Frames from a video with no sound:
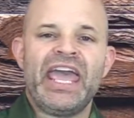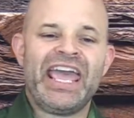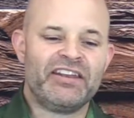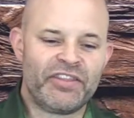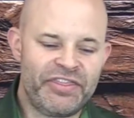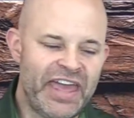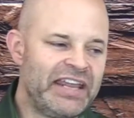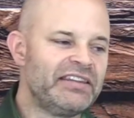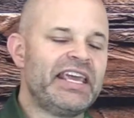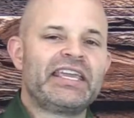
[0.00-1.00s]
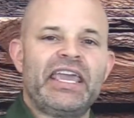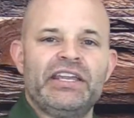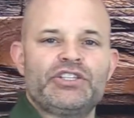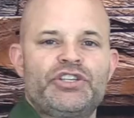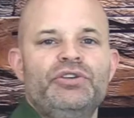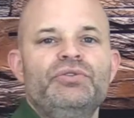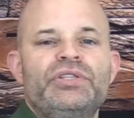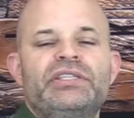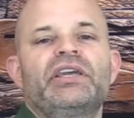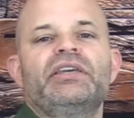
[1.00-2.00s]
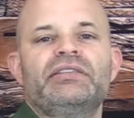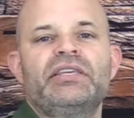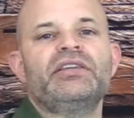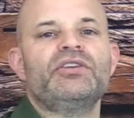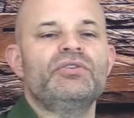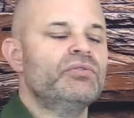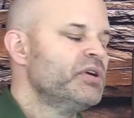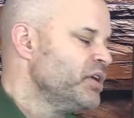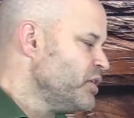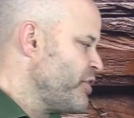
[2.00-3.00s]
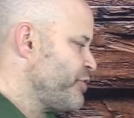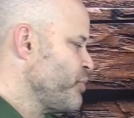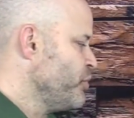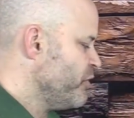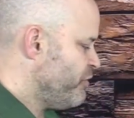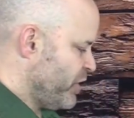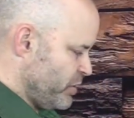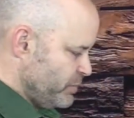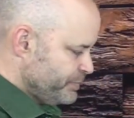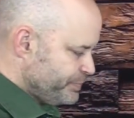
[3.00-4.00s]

and then they can choose to continue through the funnel.